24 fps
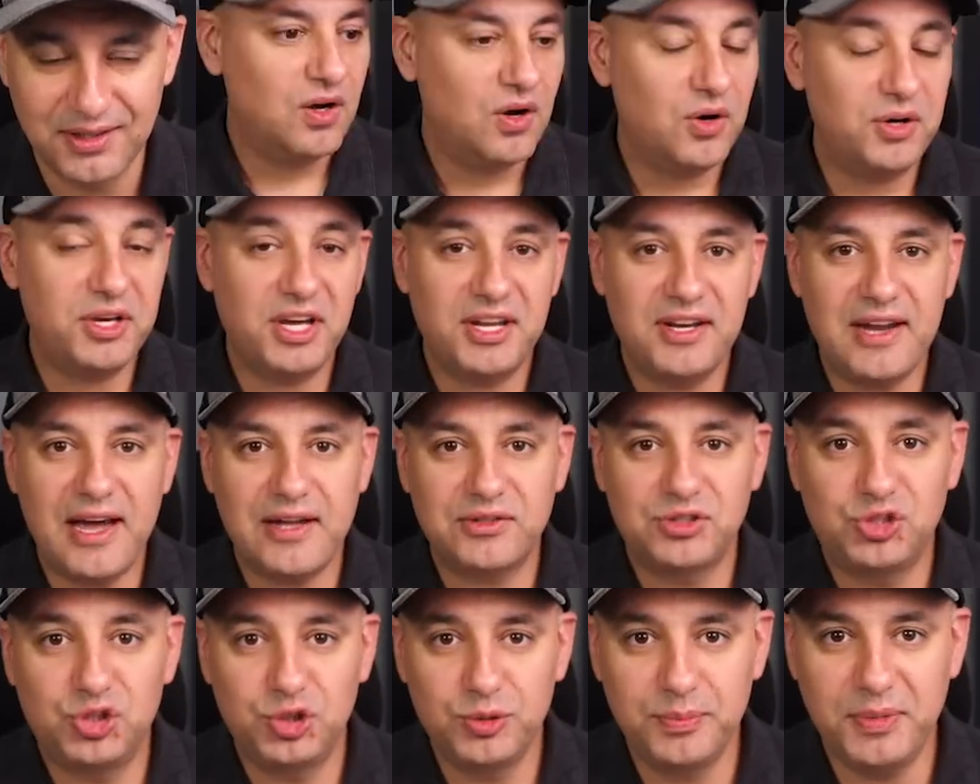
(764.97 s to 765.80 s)
Okay, now
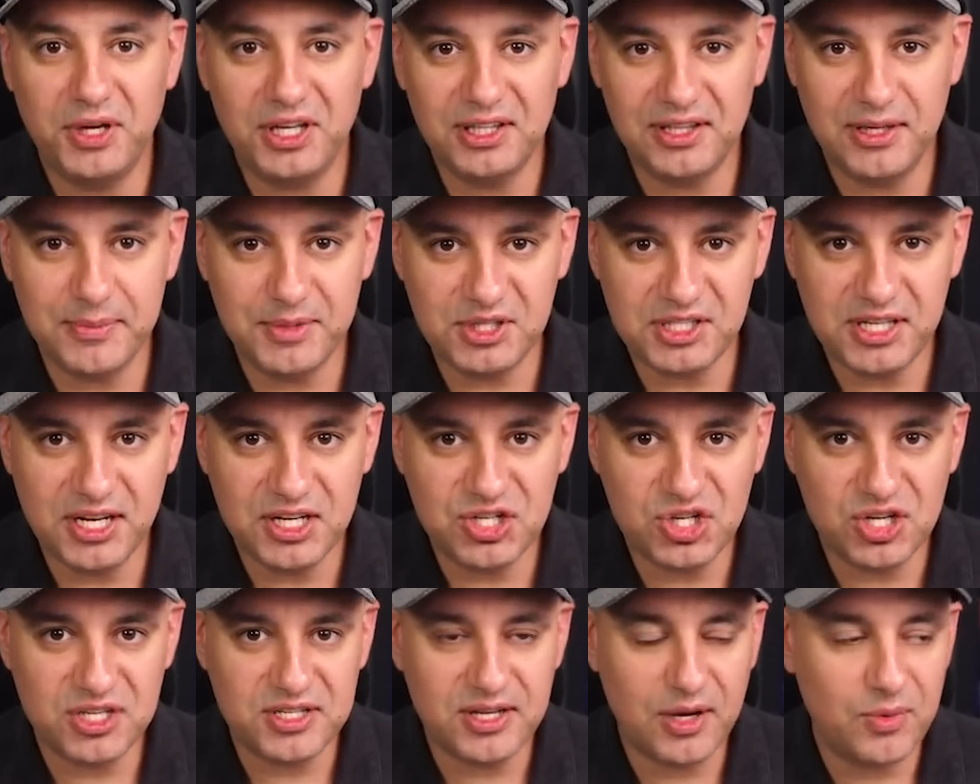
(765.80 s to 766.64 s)
two big
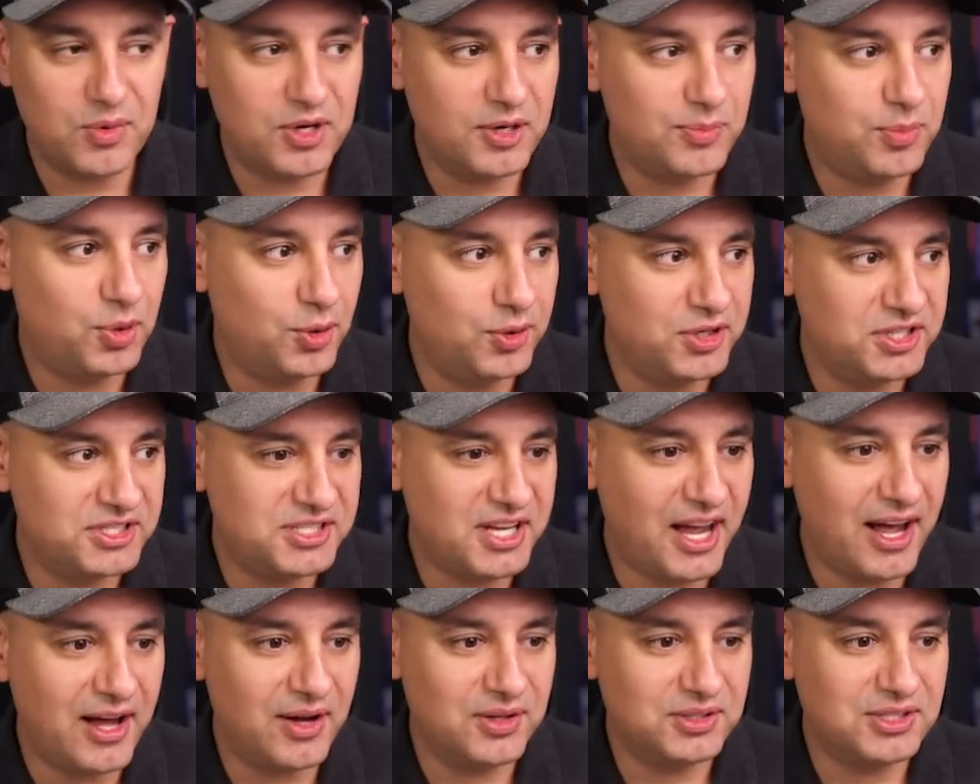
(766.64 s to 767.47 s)
limitations I wanna point
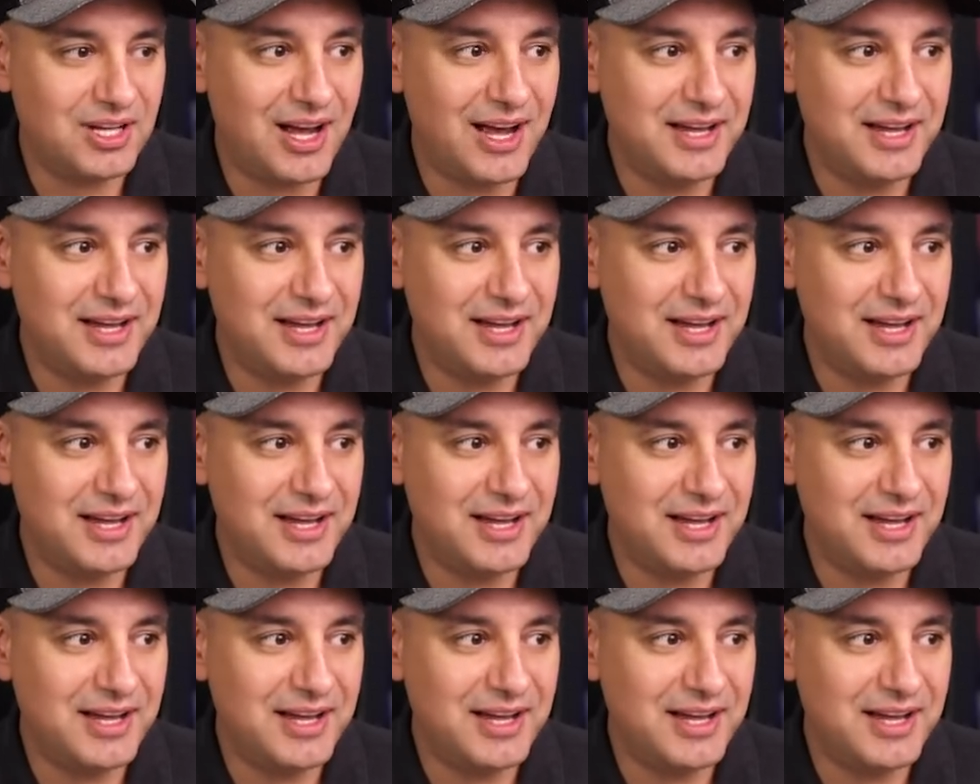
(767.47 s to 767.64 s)
out.